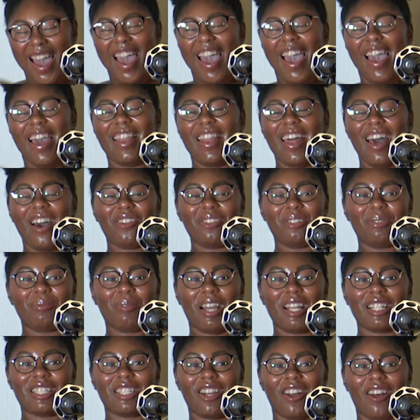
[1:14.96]
And that was
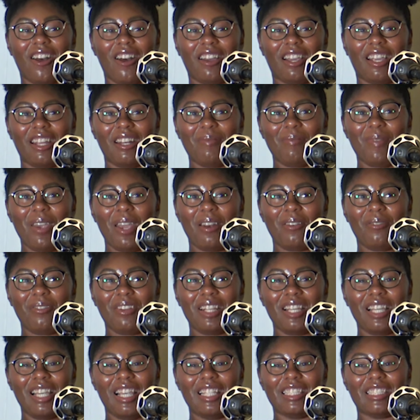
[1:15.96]
my talk, and it made it
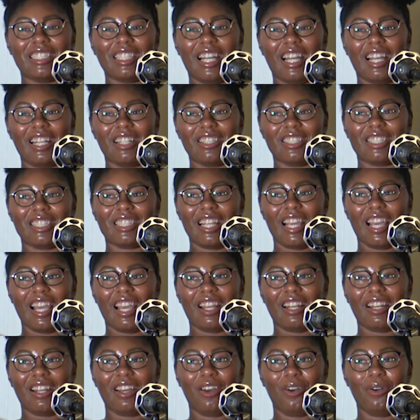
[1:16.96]
really easy to
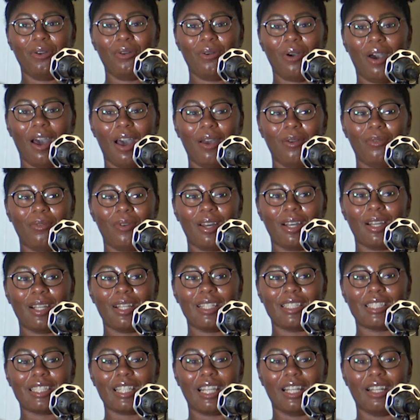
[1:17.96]
understand who I
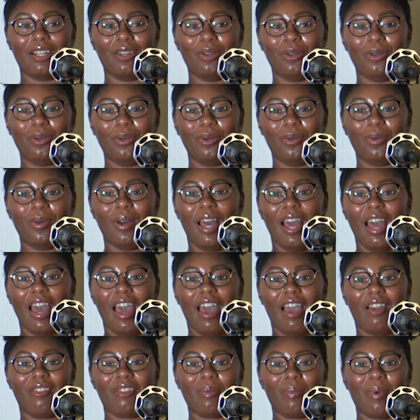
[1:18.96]
was and who
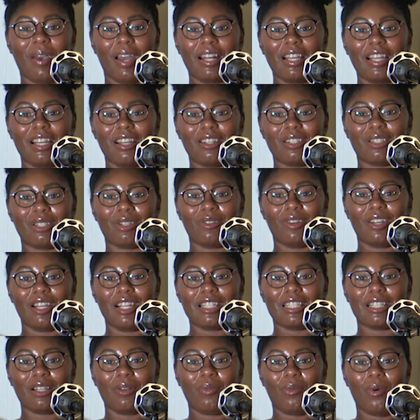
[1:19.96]
everybody else
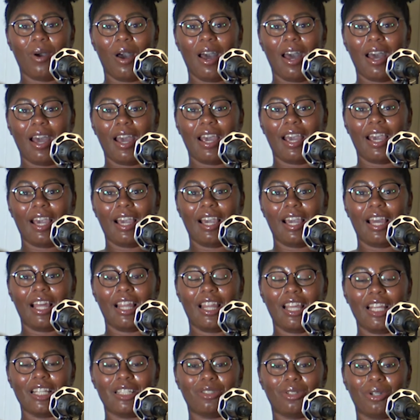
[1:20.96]
was and why
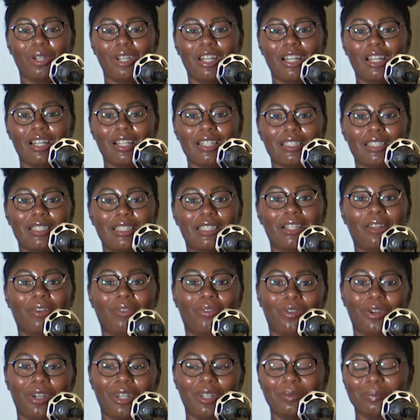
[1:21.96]
they treated us
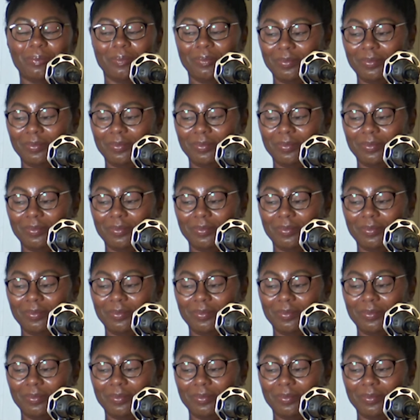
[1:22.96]
different.